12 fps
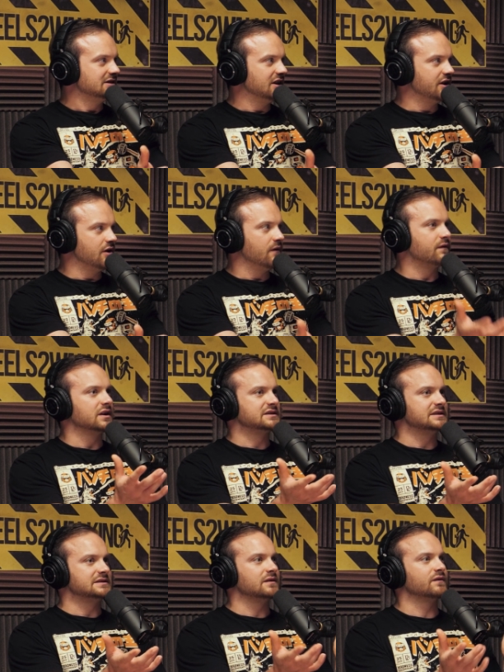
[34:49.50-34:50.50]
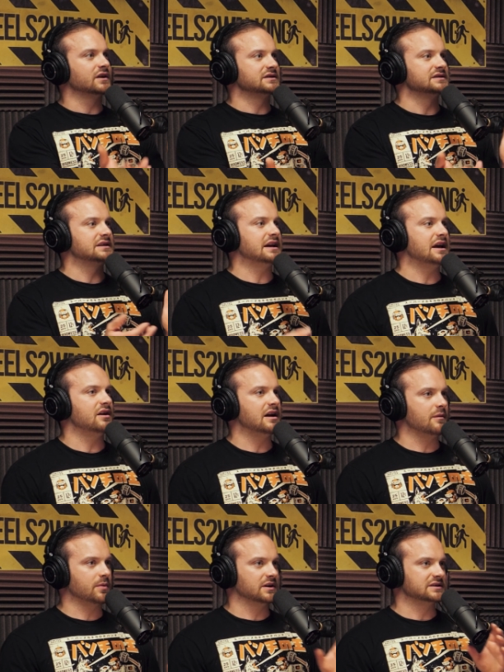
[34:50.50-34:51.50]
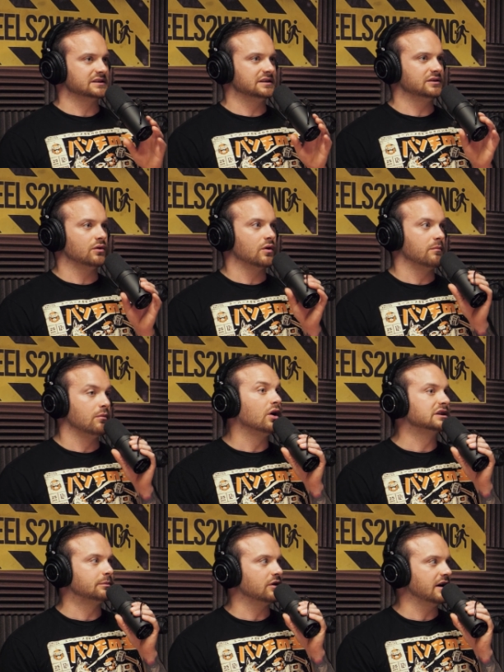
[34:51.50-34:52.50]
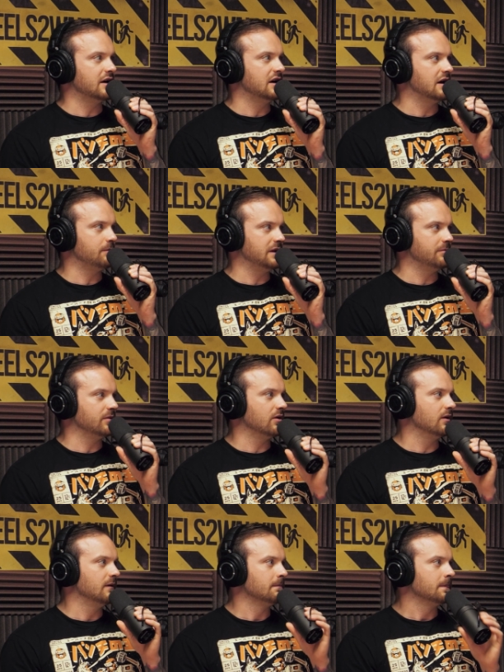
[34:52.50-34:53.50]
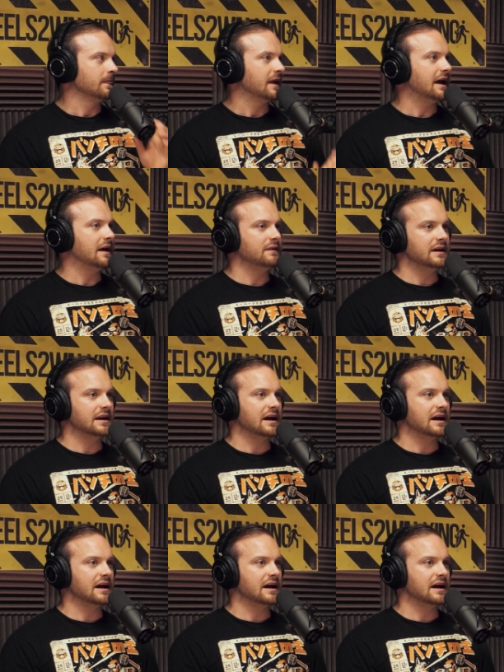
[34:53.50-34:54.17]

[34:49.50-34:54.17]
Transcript: You know, versus an internet person or multiple internet people. And then